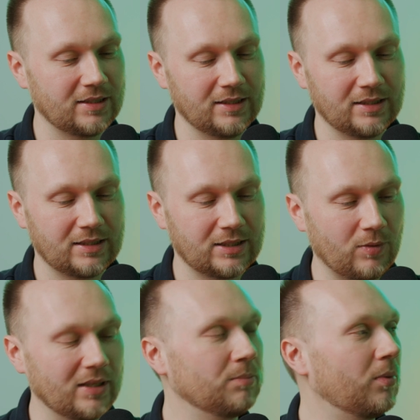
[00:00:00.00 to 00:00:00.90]
is
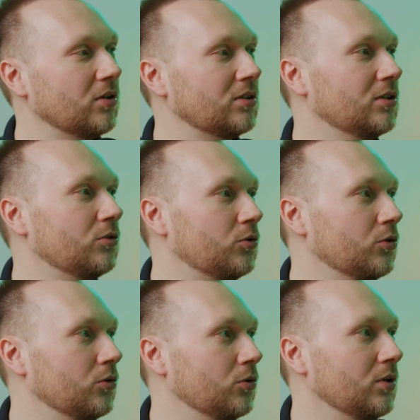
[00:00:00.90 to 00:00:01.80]
quite important
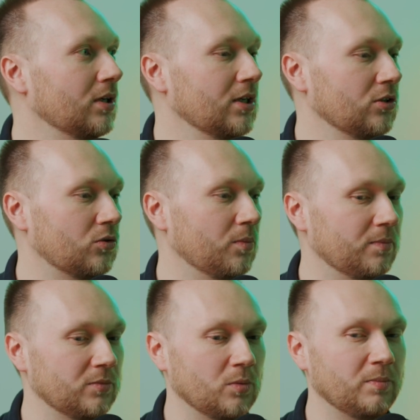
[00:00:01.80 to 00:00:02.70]
to
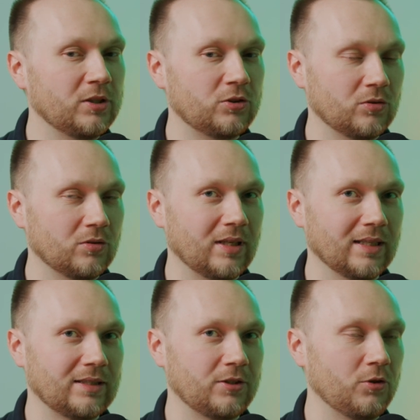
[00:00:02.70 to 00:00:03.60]
make sure
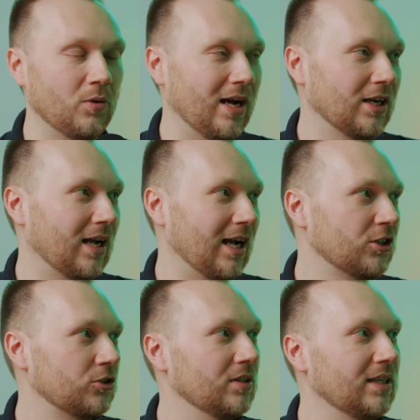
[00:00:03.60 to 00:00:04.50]
that you
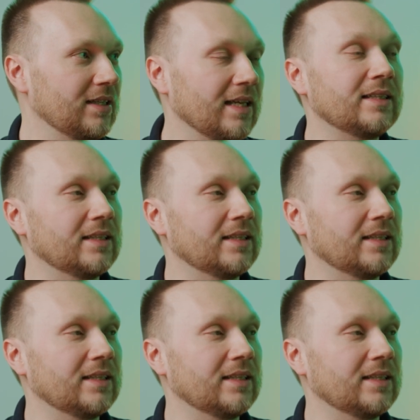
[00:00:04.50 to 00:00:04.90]
actually need